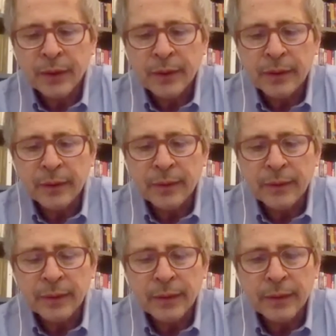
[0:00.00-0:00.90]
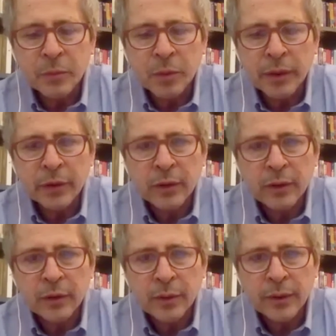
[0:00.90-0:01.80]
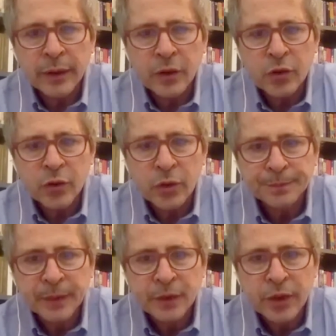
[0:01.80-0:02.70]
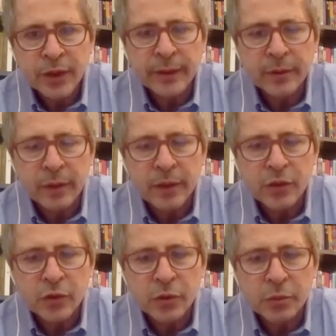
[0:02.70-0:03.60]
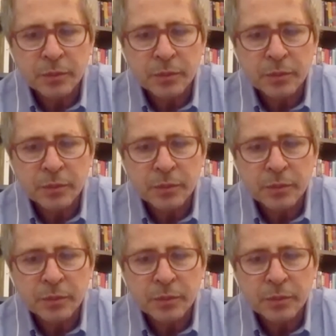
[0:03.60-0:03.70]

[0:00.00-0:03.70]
this molecular relationship and genetic relationship.